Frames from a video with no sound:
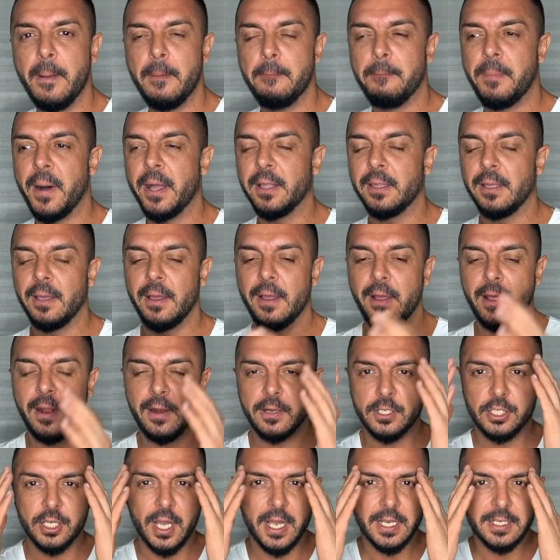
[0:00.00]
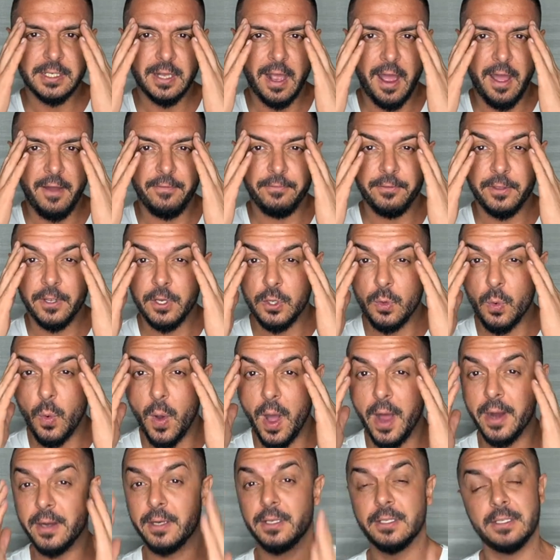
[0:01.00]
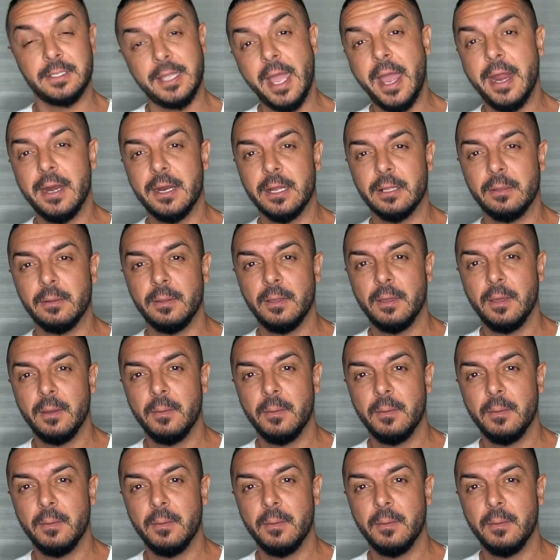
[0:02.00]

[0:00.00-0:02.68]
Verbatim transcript: but just after you understand it.